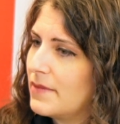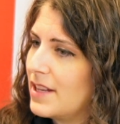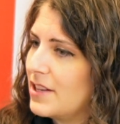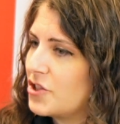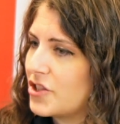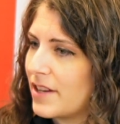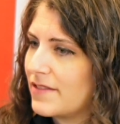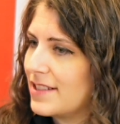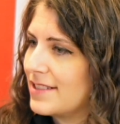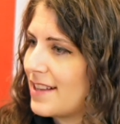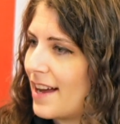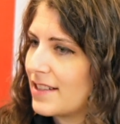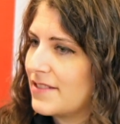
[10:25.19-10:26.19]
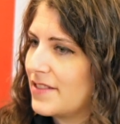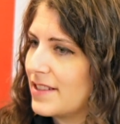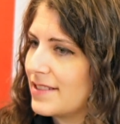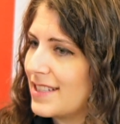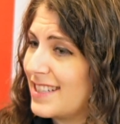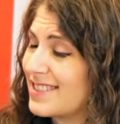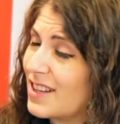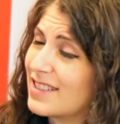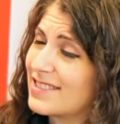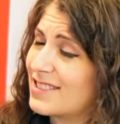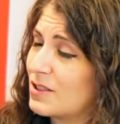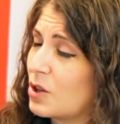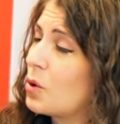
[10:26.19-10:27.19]
These chefs, these activists, and
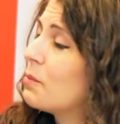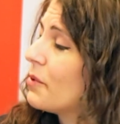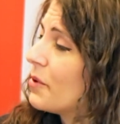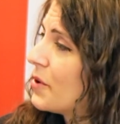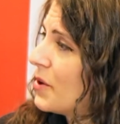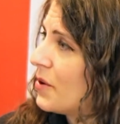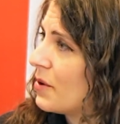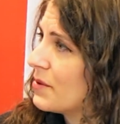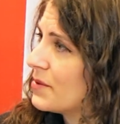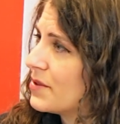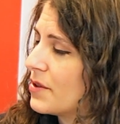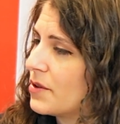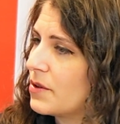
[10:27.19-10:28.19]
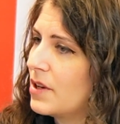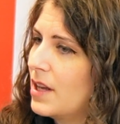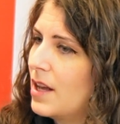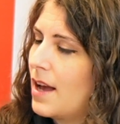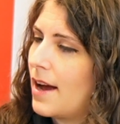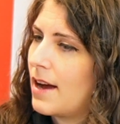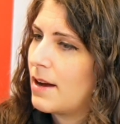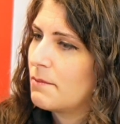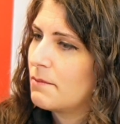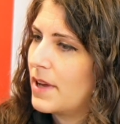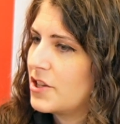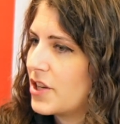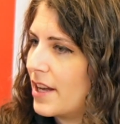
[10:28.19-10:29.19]
it's global, so
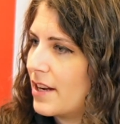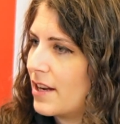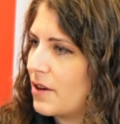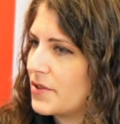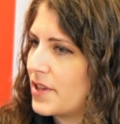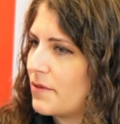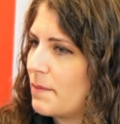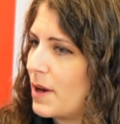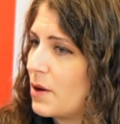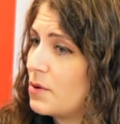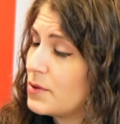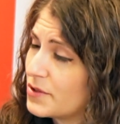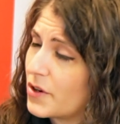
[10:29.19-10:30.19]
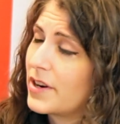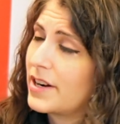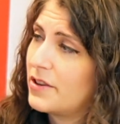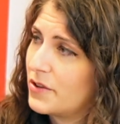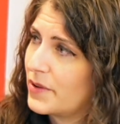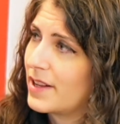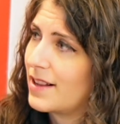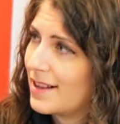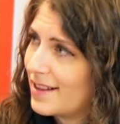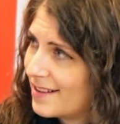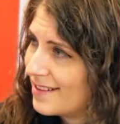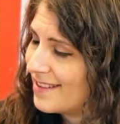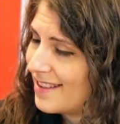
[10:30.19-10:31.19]
educating yourself about who's already doing
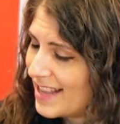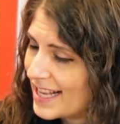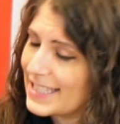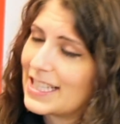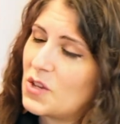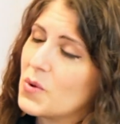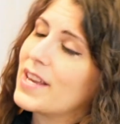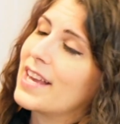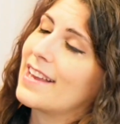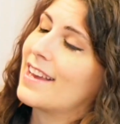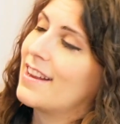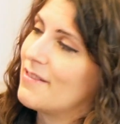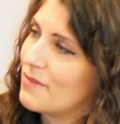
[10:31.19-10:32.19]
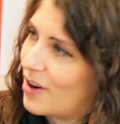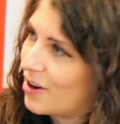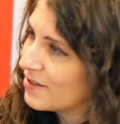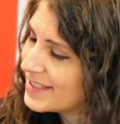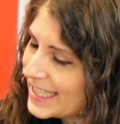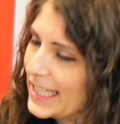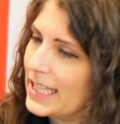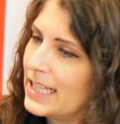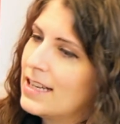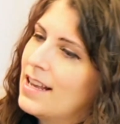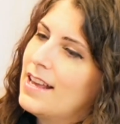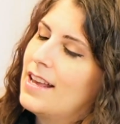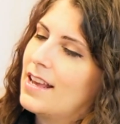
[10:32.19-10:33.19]
things that you can get involved
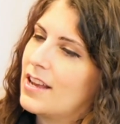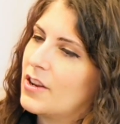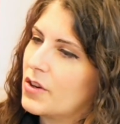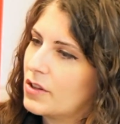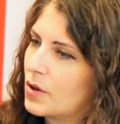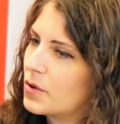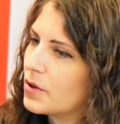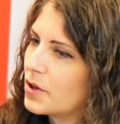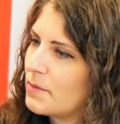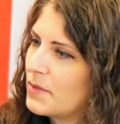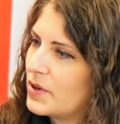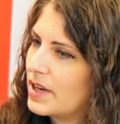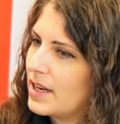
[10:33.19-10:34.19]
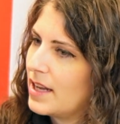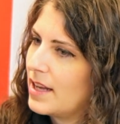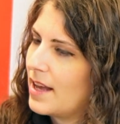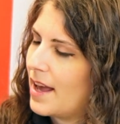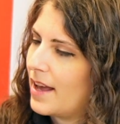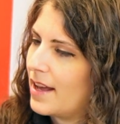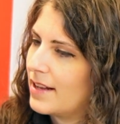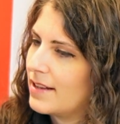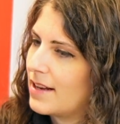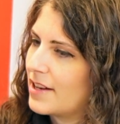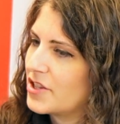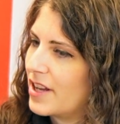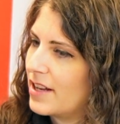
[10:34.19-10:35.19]
in your local community,
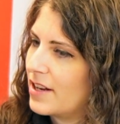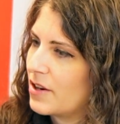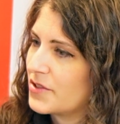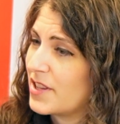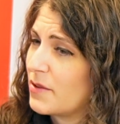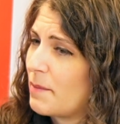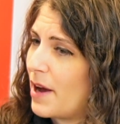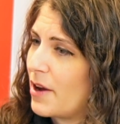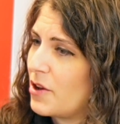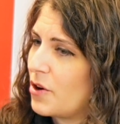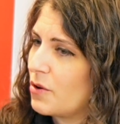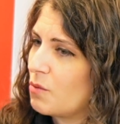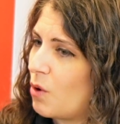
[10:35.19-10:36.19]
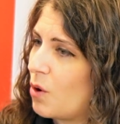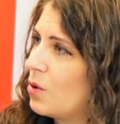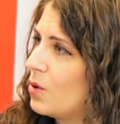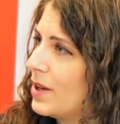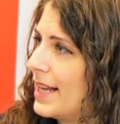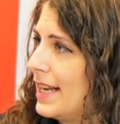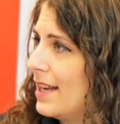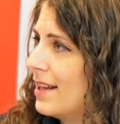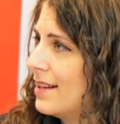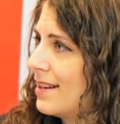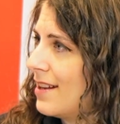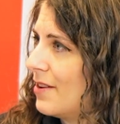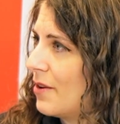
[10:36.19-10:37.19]
and educating yourself about your role in
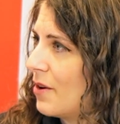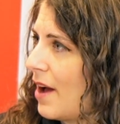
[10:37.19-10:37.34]
it.